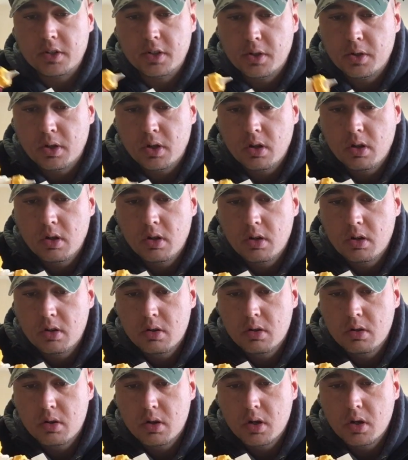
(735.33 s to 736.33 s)
glue,
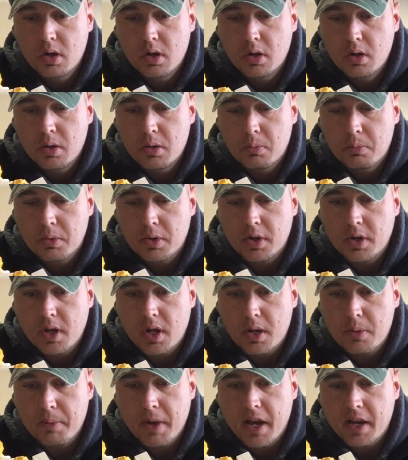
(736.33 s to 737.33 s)
put it
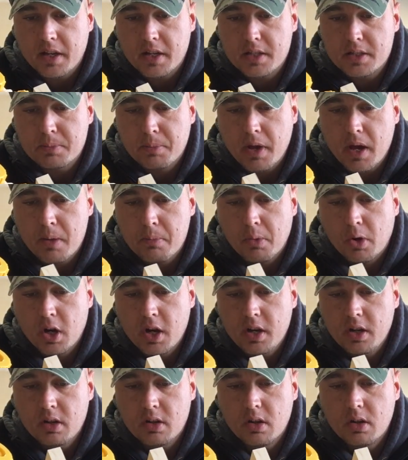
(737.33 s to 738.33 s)
on the back of this bad
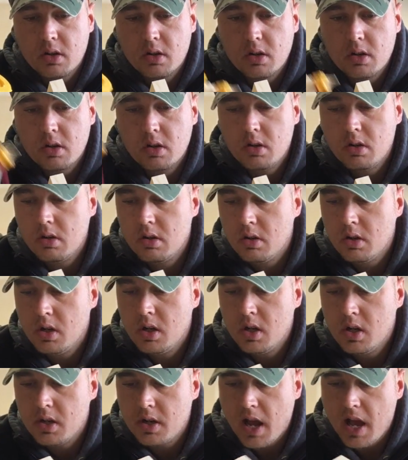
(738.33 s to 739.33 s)
boy.
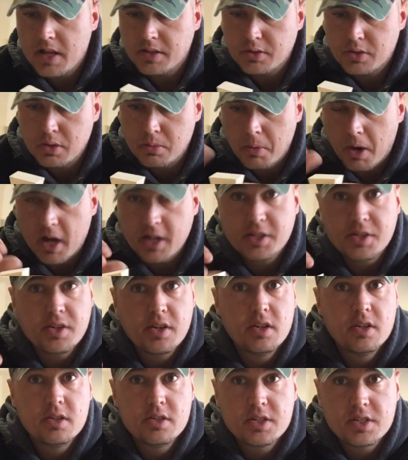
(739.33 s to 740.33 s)
Not too
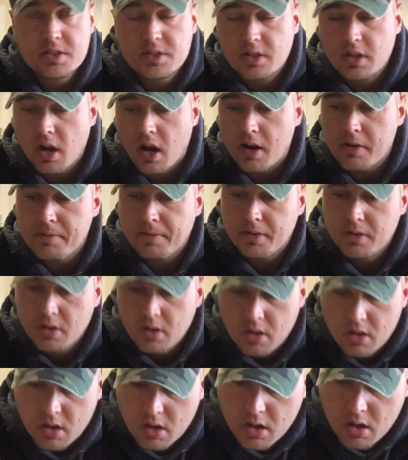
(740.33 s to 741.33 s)
much, just enough.
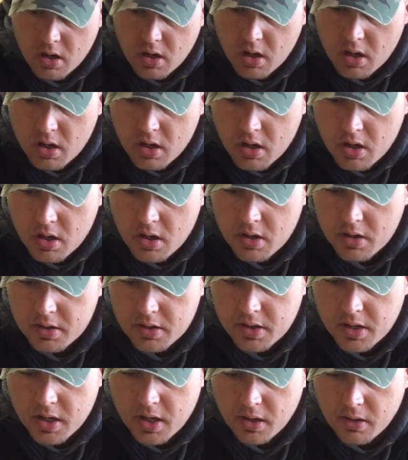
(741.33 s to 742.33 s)

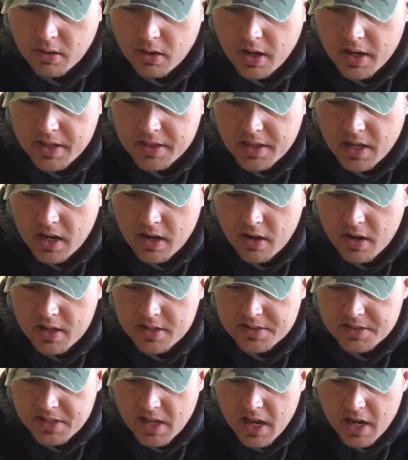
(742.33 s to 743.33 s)
Get her right there
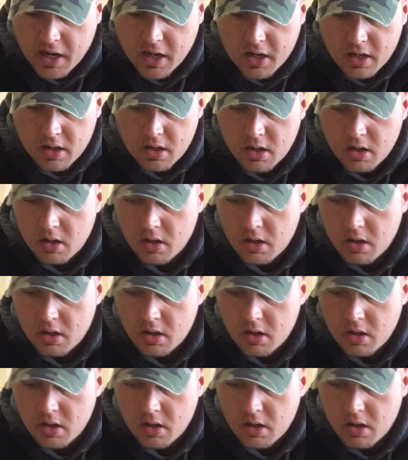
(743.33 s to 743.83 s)
on center.